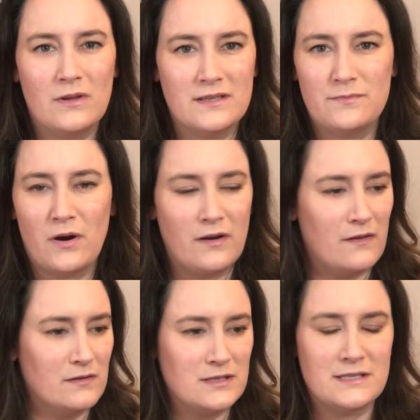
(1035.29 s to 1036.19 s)
as part of
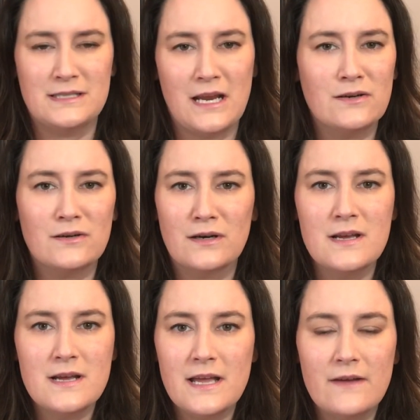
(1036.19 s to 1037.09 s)
their just standard
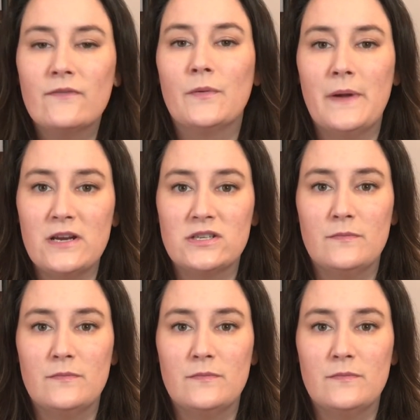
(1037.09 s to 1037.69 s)
information.